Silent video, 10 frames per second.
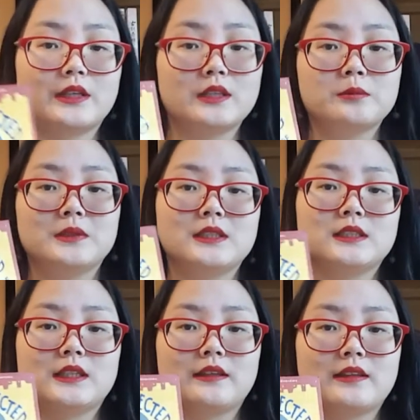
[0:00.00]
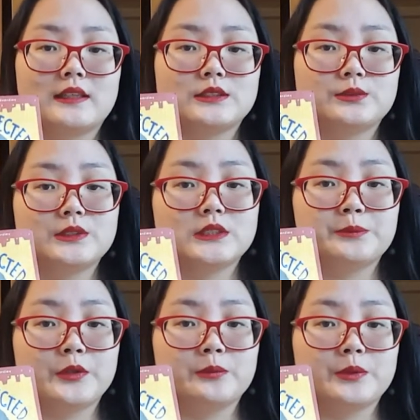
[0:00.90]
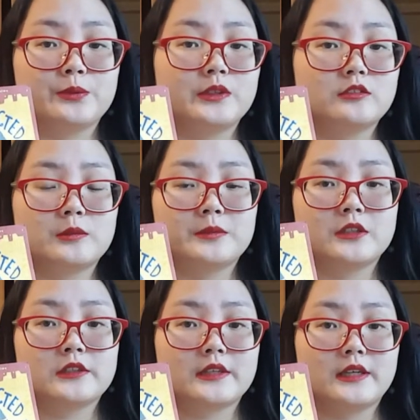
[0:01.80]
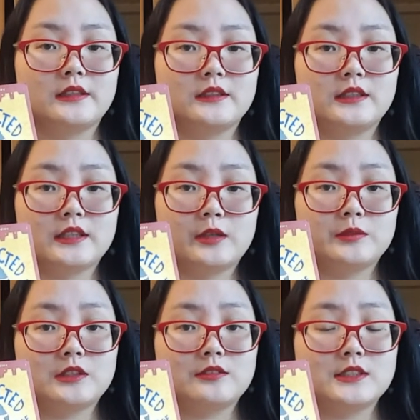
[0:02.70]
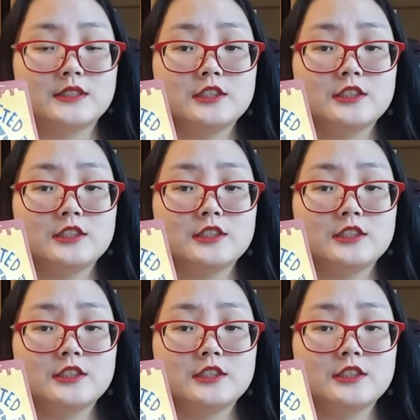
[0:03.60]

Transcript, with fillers: like me, like that sweet spot between grimdark and daytime TV